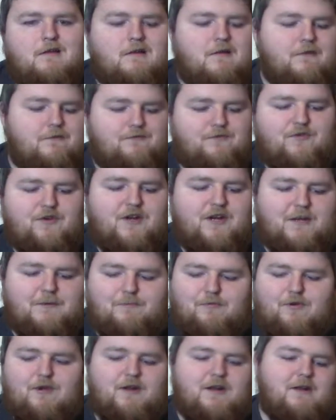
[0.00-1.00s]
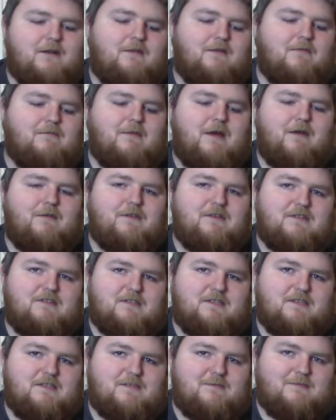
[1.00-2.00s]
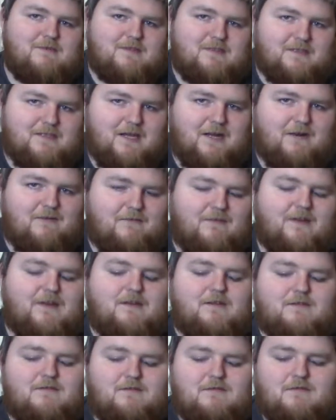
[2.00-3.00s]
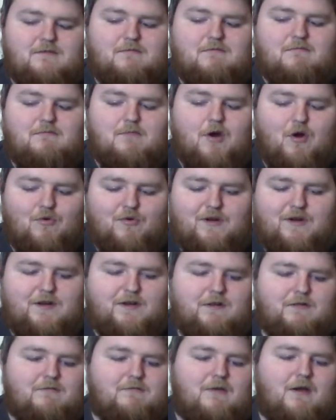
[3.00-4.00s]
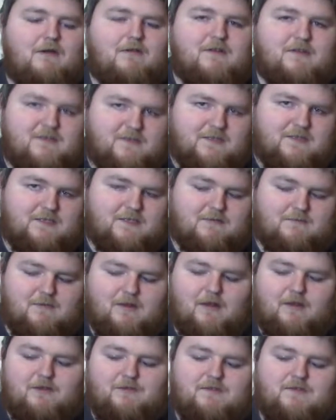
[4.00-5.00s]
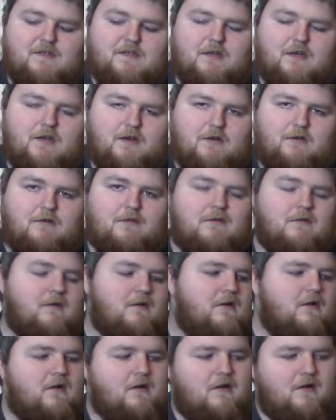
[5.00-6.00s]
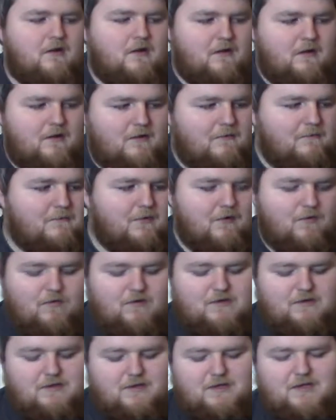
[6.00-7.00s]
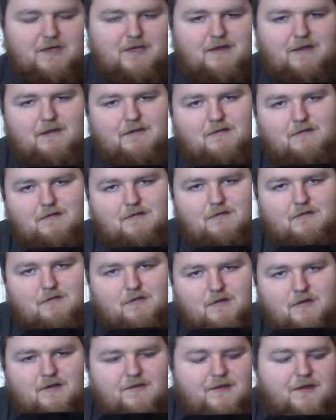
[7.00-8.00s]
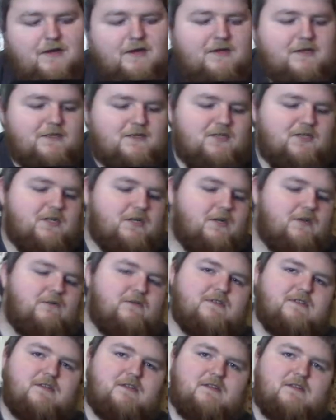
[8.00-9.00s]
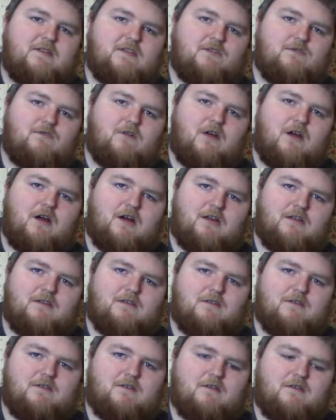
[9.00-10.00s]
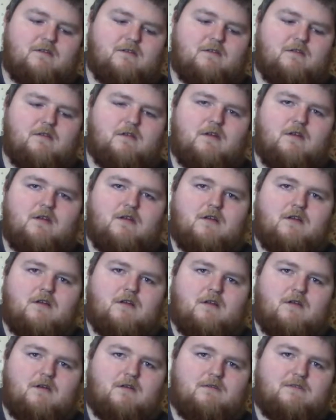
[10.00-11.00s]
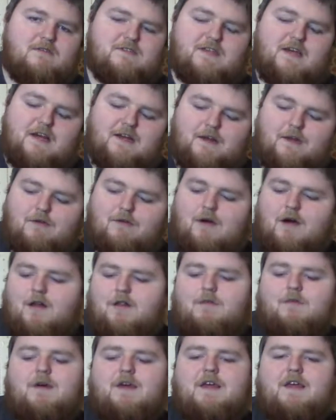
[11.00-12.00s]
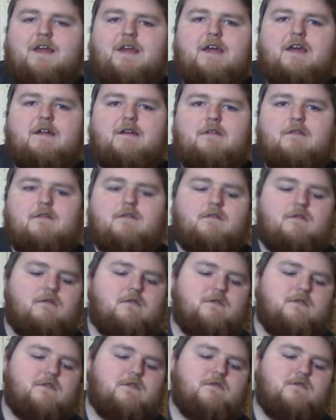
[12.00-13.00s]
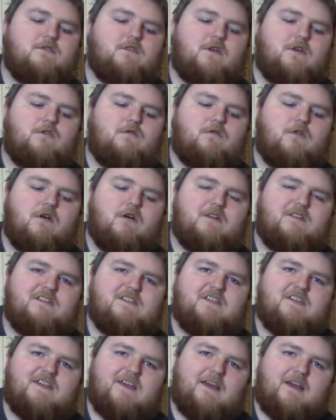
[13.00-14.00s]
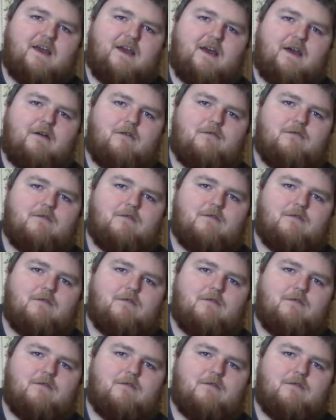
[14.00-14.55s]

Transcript: 3D printed mounting system instead of a molded mounting system like you see here. But one thing that it did show is that these rods on the side go all the way in, so there's no rod sticking out.